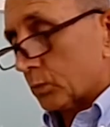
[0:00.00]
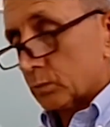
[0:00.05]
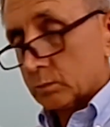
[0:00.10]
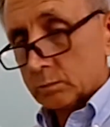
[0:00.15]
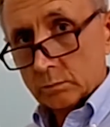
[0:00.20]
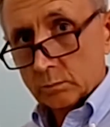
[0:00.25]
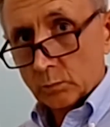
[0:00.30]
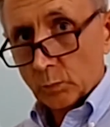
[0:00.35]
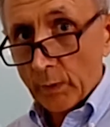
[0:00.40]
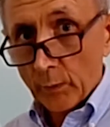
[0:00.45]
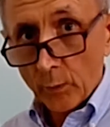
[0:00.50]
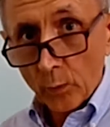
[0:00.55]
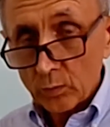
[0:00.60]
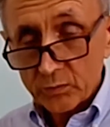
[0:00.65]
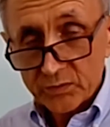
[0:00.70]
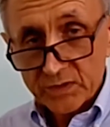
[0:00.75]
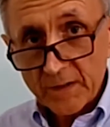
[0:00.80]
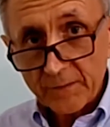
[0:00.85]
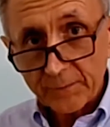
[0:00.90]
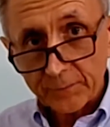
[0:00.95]
we're all
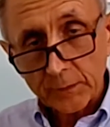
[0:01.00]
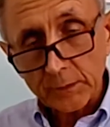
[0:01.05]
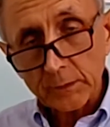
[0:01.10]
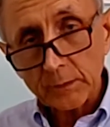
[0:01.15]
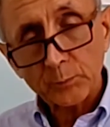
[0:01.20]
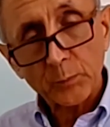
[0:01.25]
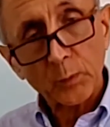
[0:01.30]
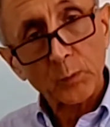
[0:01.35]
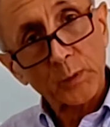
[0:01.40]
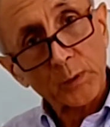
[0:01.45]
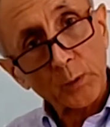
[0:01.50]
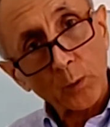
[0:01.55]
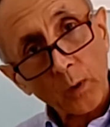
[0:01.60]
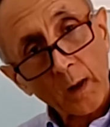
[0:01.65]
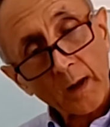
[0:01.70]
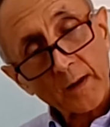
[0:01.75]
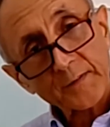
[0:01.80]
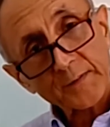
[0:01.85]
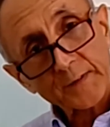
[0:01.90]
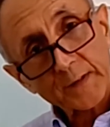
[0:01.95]
different, but we all
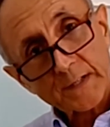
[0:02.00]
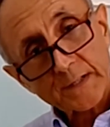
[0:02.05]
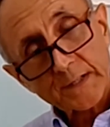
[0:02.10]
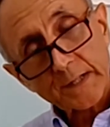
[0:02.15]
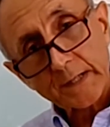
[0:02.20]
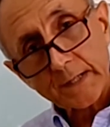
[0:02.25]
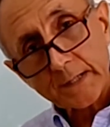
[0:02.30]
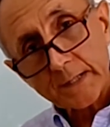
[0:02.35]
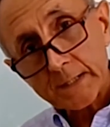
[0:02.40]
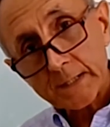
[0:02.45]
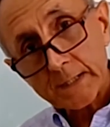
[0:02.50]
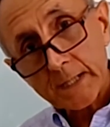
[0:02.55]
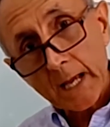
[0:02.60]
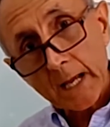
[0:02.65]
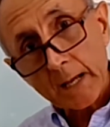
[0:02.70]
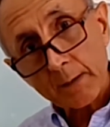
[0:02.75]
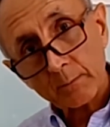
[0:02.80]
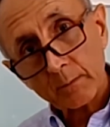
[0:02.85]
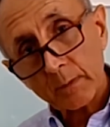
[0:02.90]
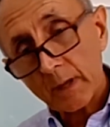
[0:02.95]
have things that are the
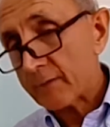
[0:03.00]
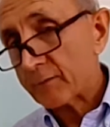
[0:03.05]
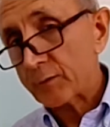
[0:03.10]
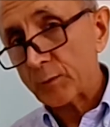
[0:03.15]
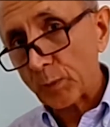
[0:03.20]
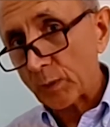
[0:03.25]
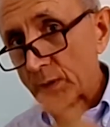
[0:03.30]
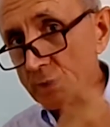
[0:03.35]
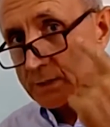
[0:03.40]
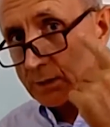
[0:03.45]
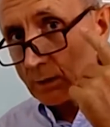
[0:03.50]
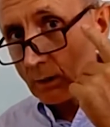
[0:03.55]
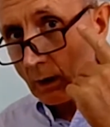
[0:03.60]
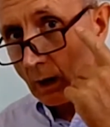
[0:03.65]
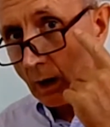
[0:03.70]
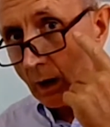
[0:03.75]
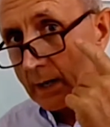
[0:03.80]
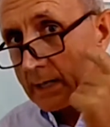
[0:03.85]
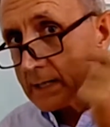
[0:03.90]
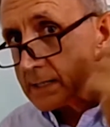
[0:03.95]
same. Everybody's got
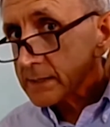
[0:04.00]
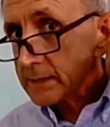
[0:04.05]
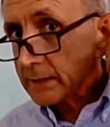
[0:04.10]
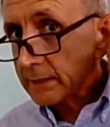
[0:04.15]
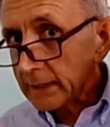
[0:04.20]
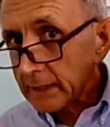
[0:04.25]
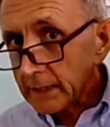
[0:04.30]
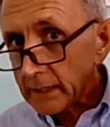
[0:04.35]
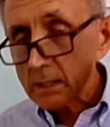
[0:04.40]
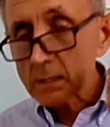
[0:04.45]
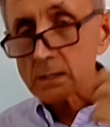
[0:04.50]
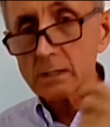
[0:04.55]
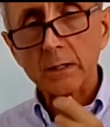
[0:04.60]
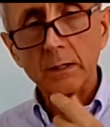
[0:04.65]
eyes and ears and a